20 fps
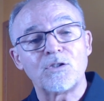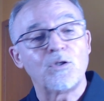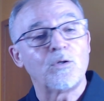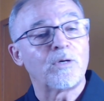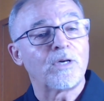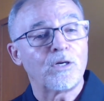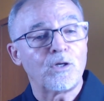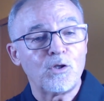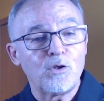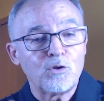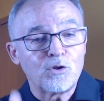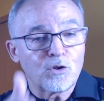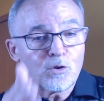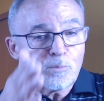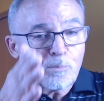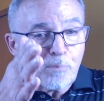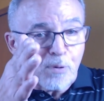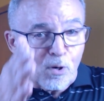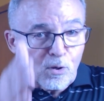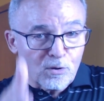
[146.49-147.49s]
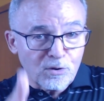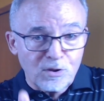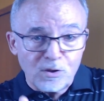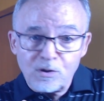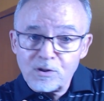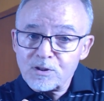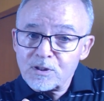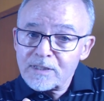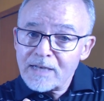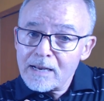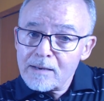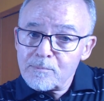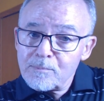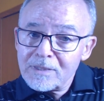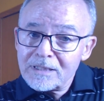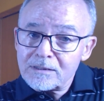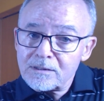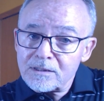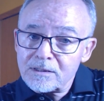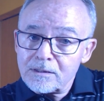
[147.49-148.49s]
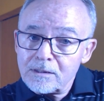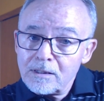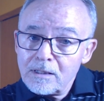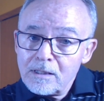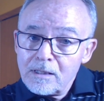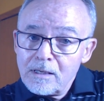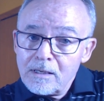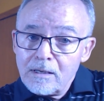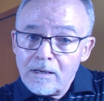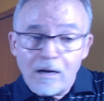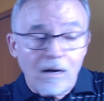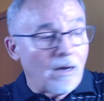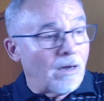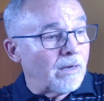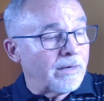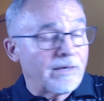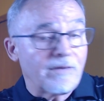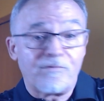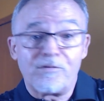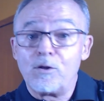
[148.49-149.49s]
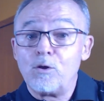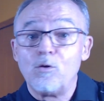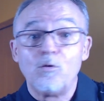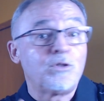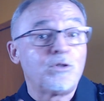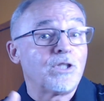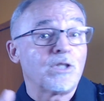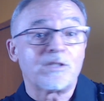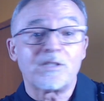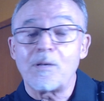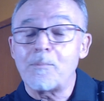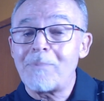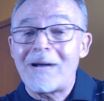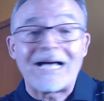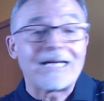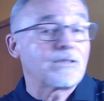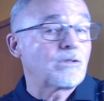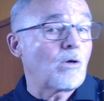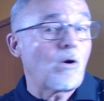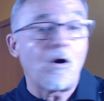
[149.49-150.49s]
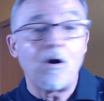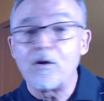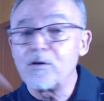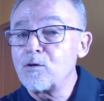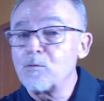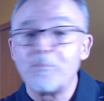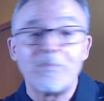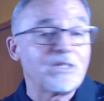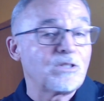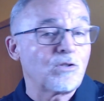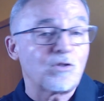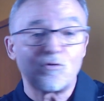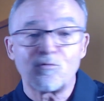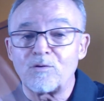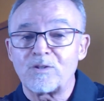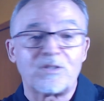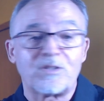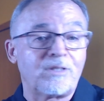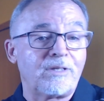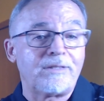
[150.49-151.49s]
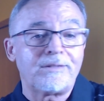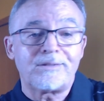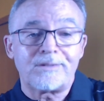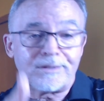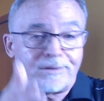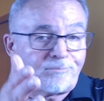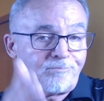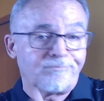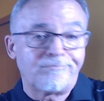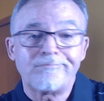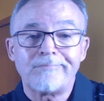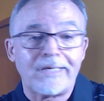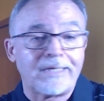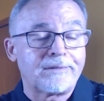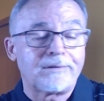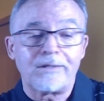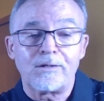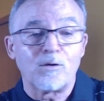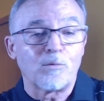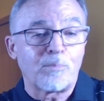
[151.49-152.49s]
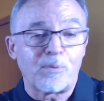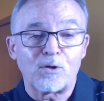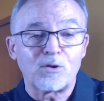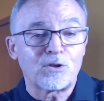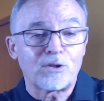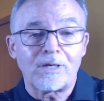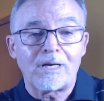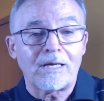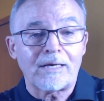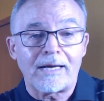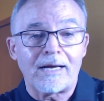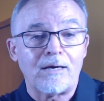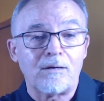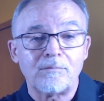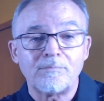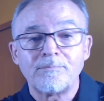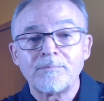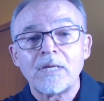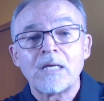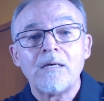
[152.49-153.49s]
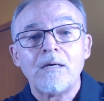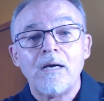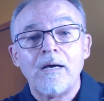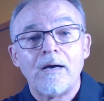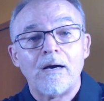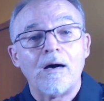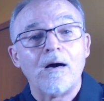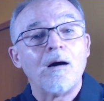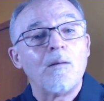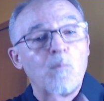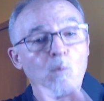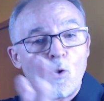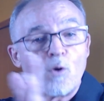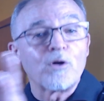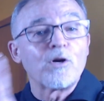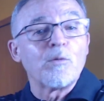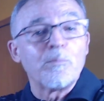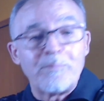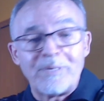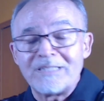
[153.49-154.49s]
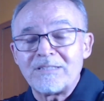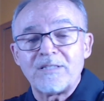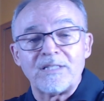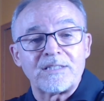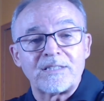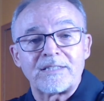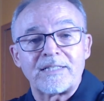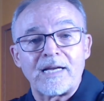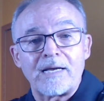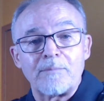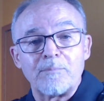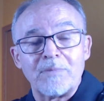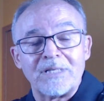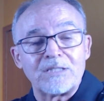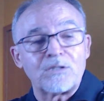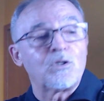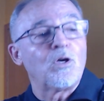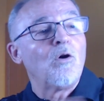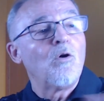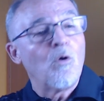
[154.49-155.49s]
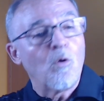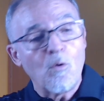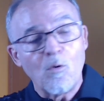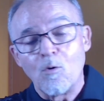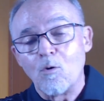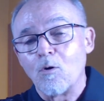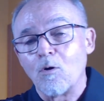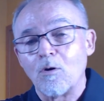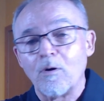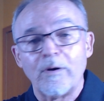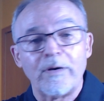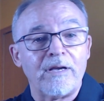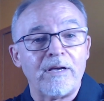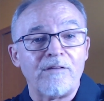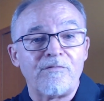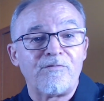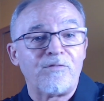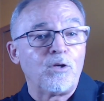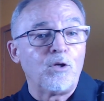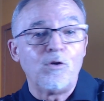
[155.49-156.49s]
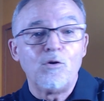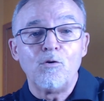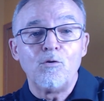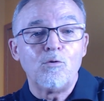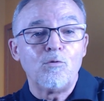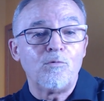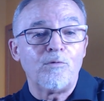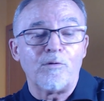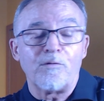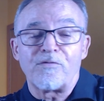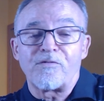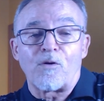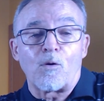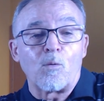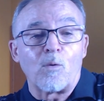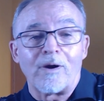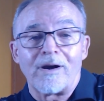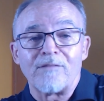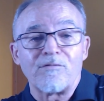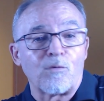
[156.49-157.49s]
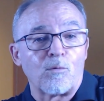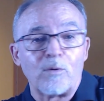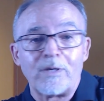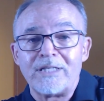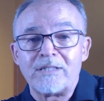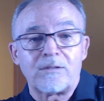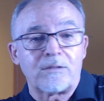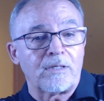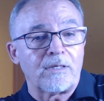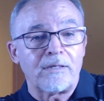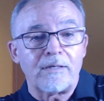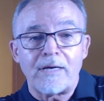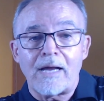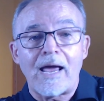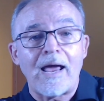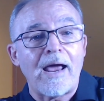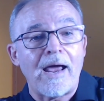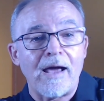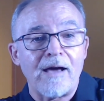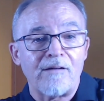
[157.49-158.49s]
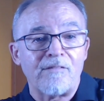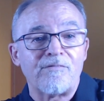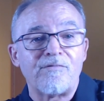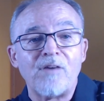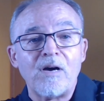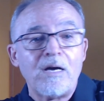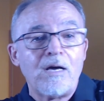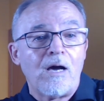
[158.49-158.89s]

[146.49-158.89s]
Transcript: You can use your personal statements if you just deposit all your business receipts into your personal account, or your business statements, or if you, for whatever reason, have